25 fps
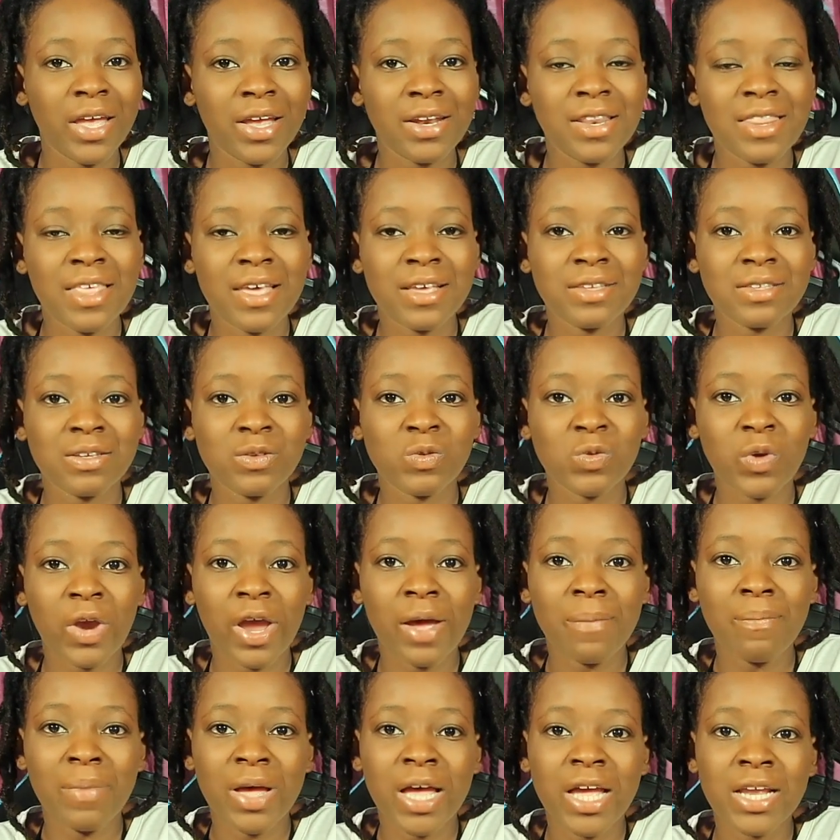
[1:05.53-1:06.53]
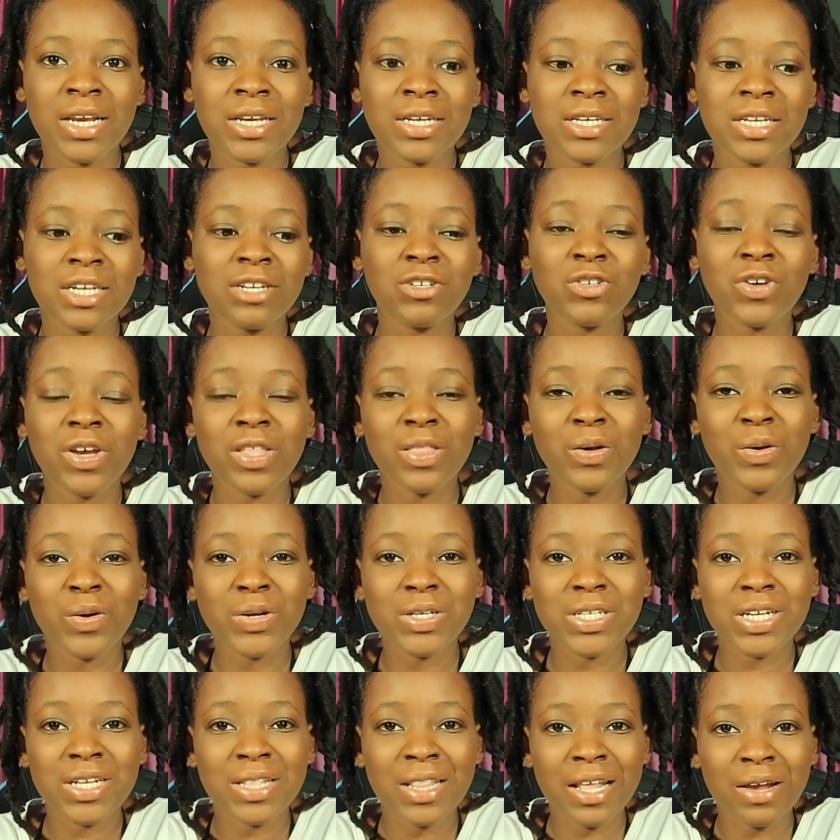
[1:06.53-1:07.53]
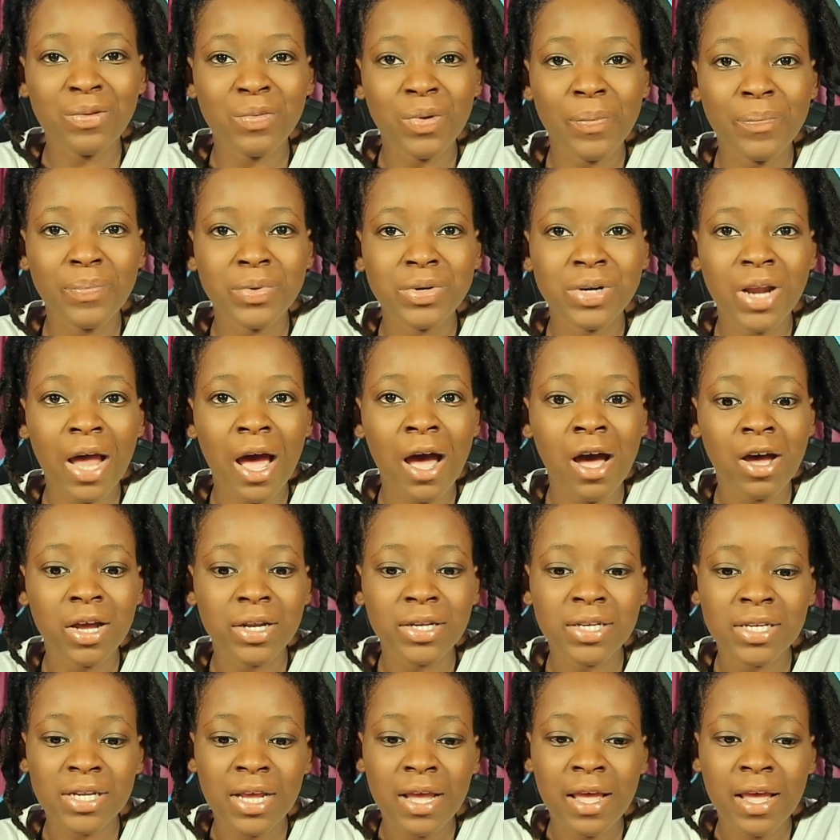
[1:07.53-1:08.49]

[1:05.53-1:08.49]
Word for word: Head there, subscribe, and enjoy the content that we put out.